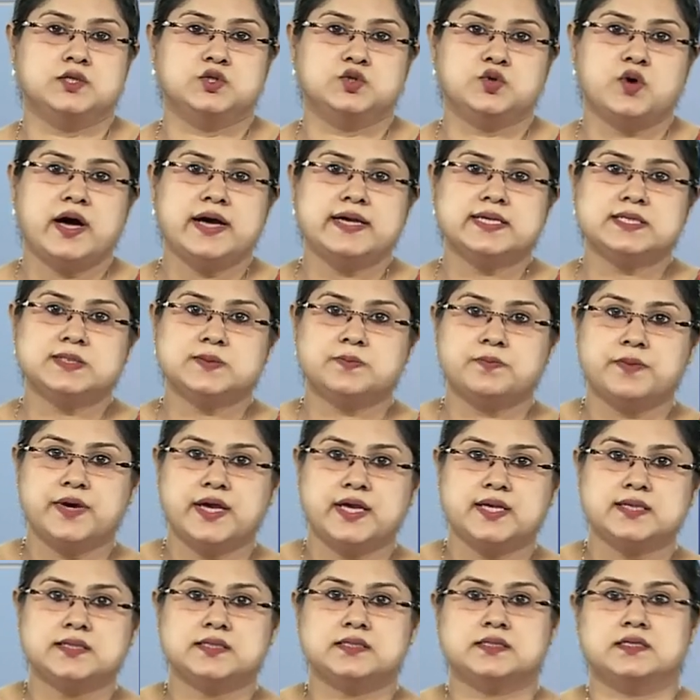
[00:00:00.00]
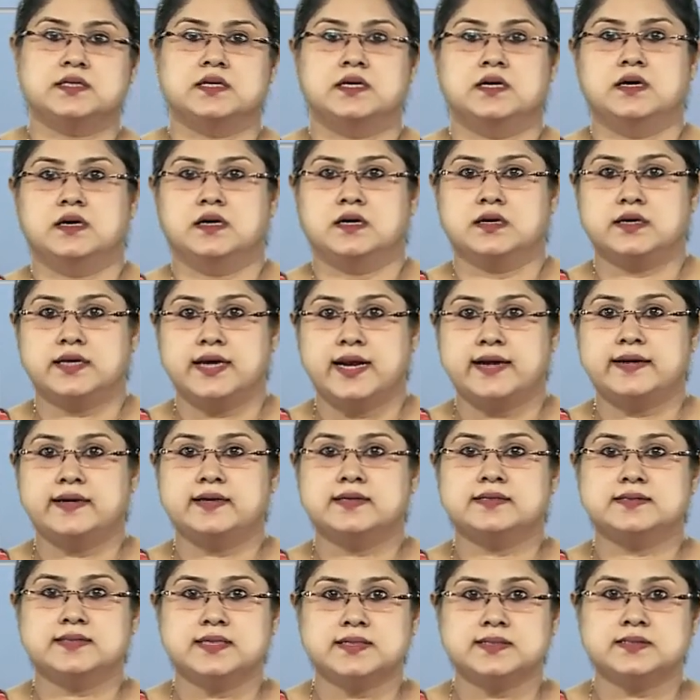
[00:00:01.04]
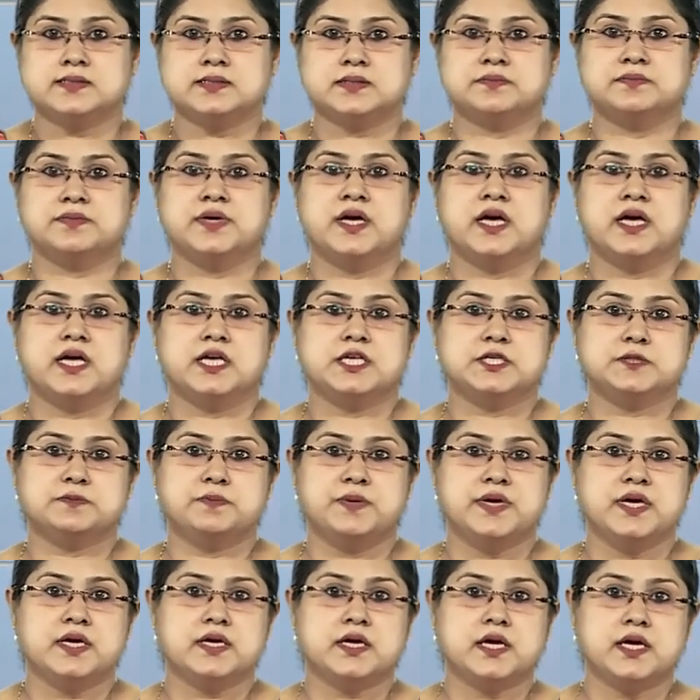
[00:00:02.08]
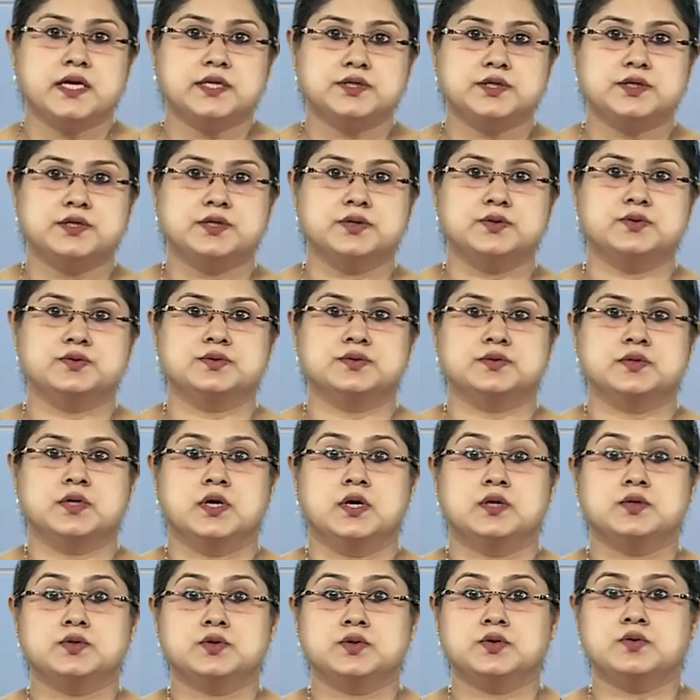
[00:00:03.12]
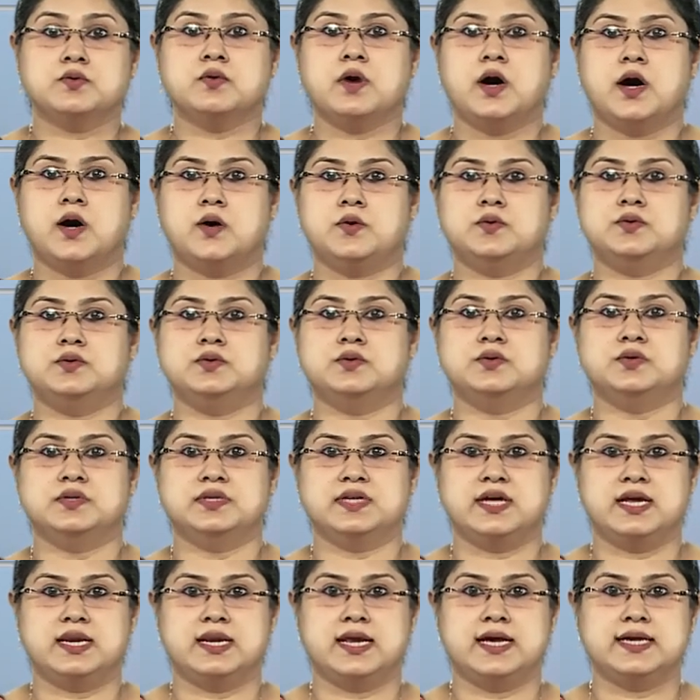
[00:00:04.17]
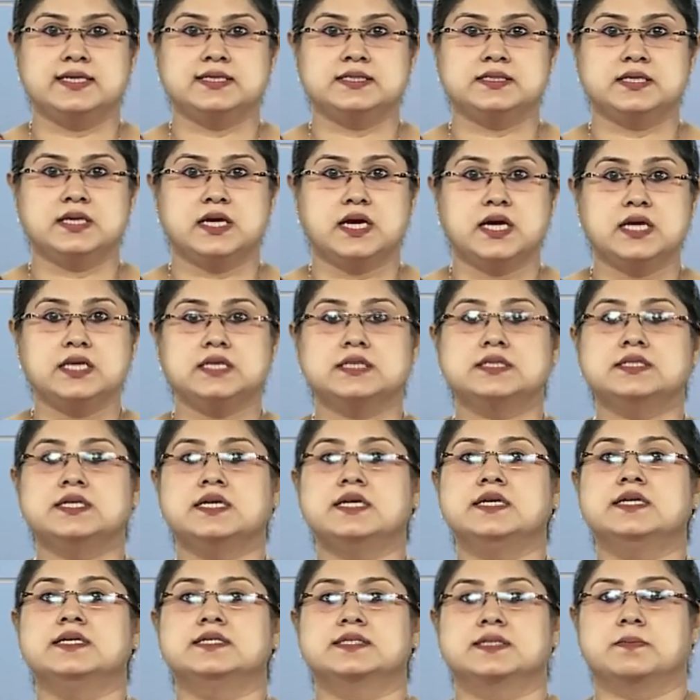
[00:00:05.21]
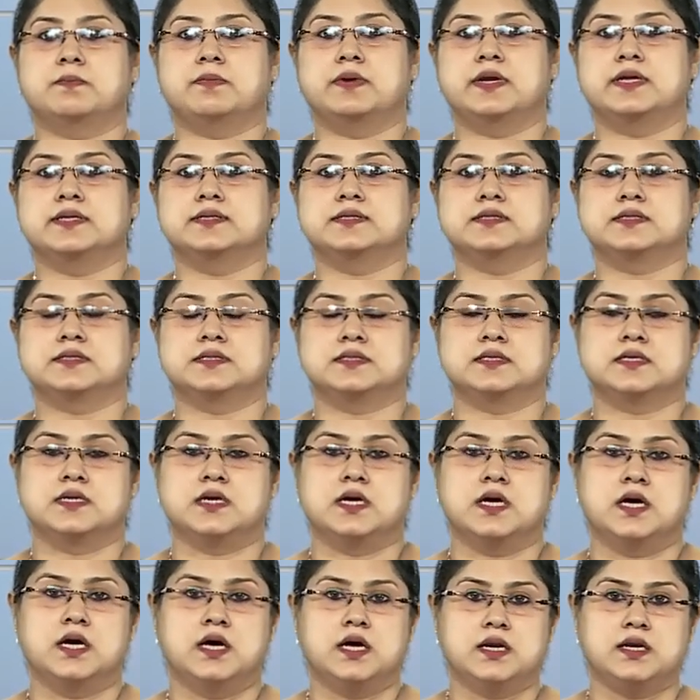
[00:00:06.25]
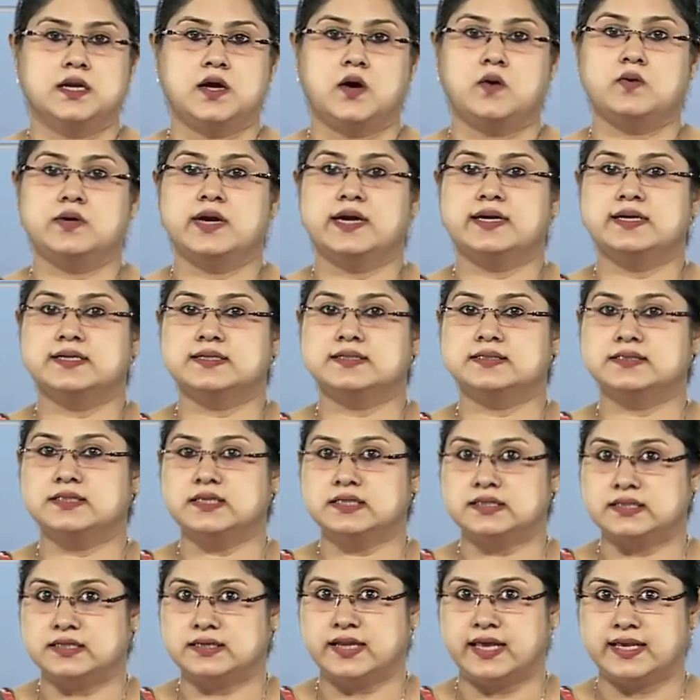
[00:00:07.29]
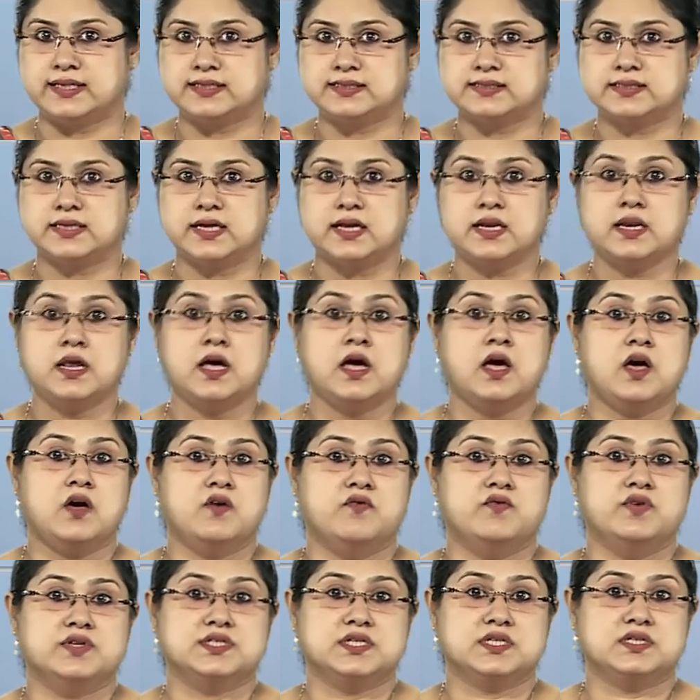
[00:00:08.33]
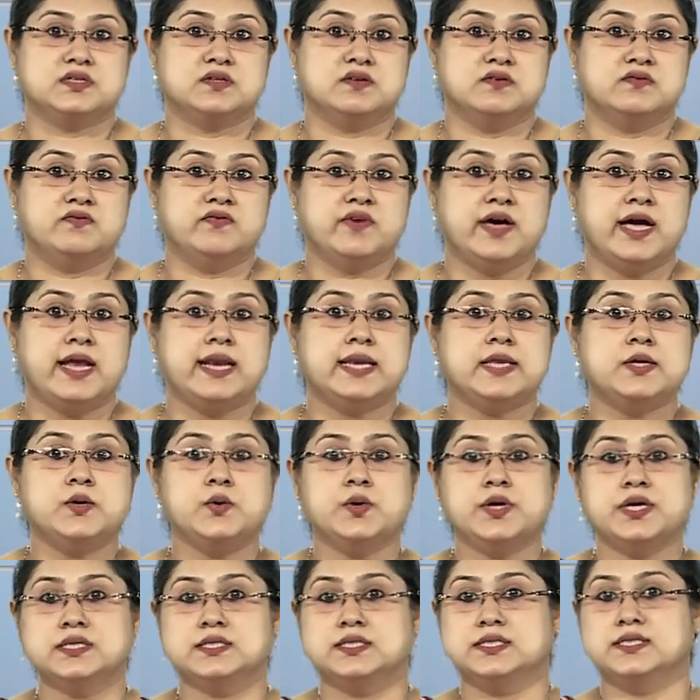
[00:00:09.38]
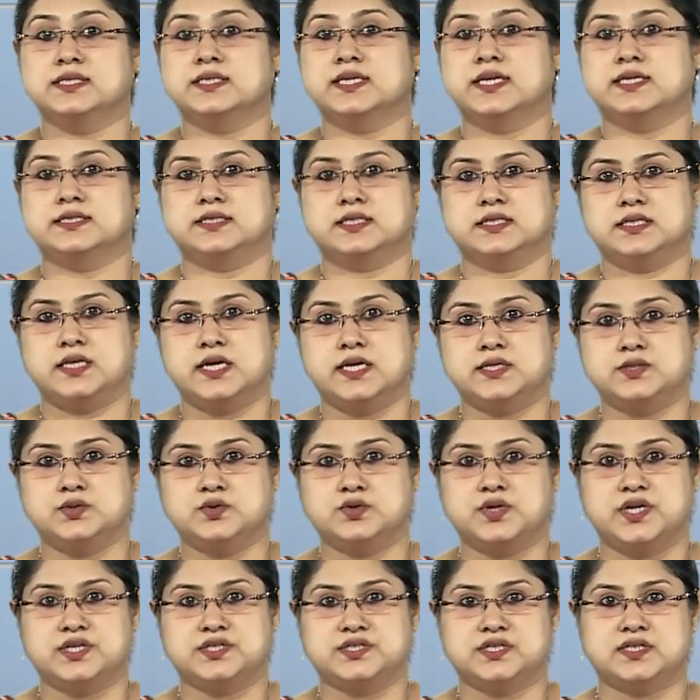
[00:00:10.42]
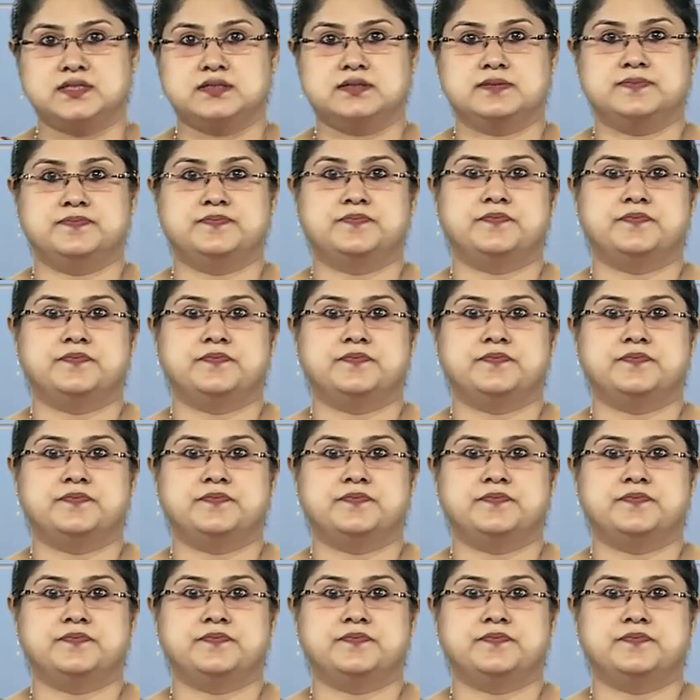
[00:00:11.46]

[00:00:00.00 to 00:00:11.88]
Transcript: choice based credit system is being introduced throughout to realize interdisciplines. Now, let us see the next skill which is value integrated education.